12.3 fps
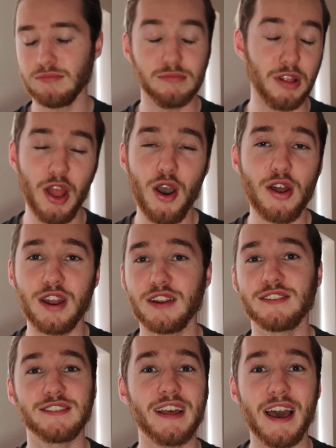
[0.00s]
learn and
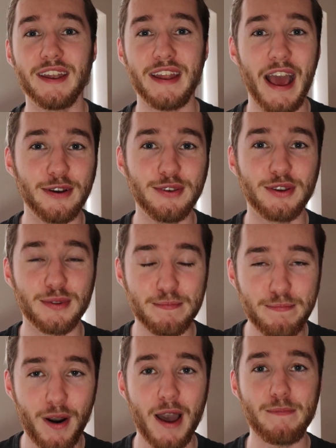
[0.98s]
understand how you can
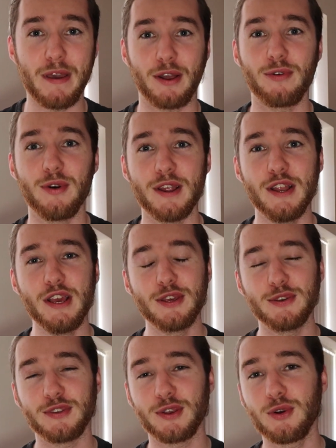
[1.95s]
buy Bitcoin
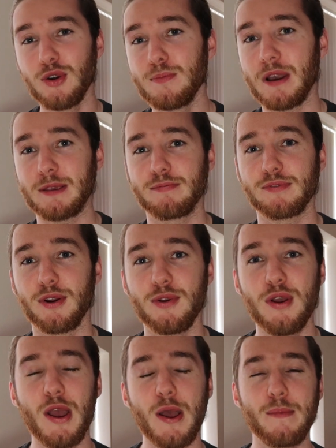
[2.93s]
using Coinbase
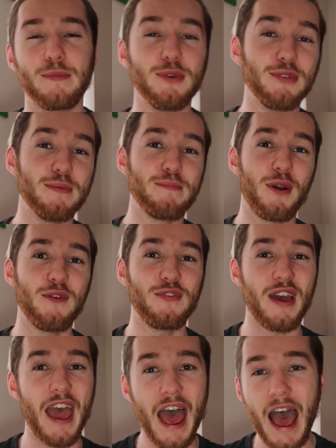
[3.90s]
Pro, using both
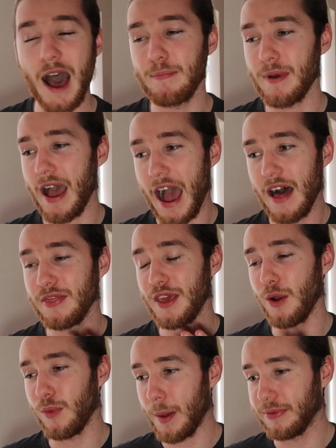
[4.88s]
their app and
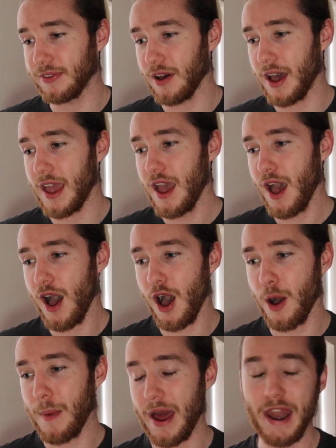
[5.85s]
their website,
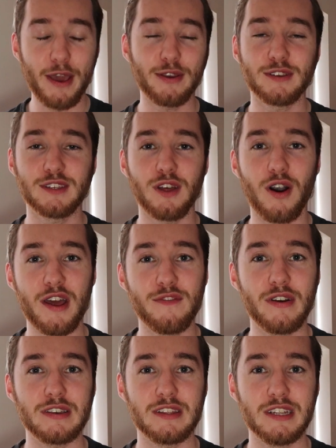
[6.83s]
and now you can start
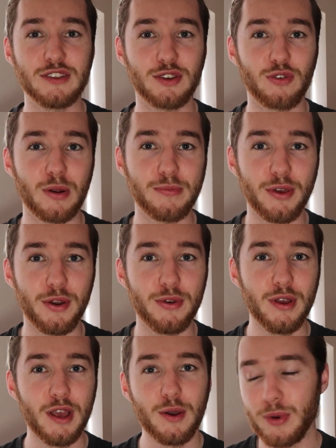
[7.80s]
investing into
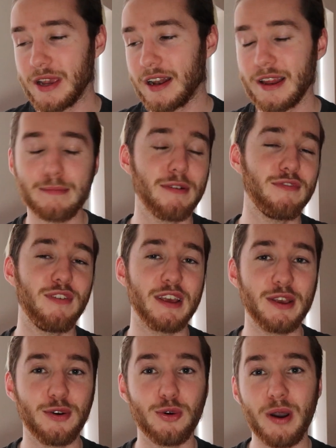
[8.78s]
crypto weekly,
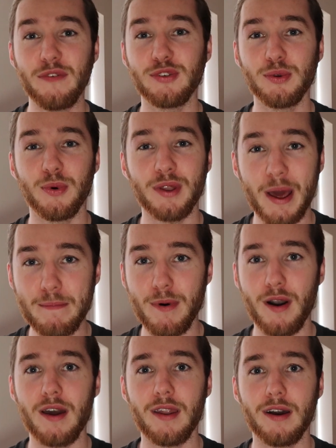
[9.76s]
monthly, or whatever you want, and
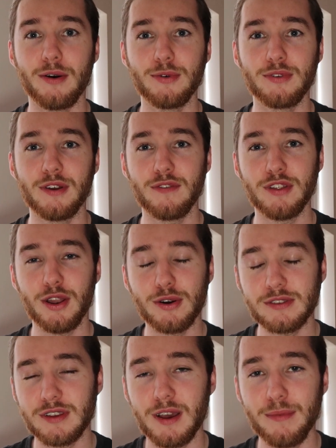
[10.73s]
buy and hold for the
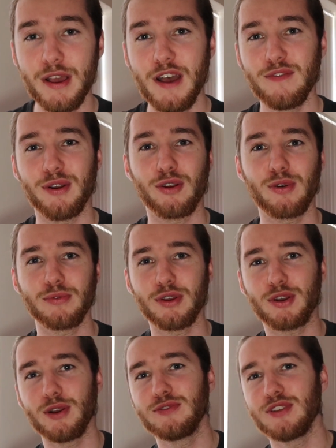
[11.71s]
long term when
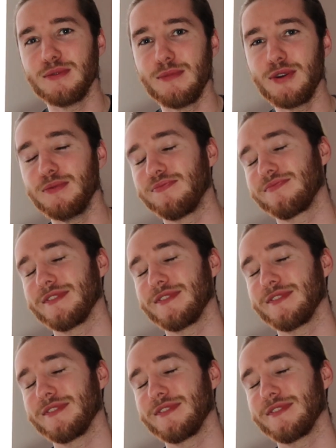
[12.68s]
crypto goes to the moon.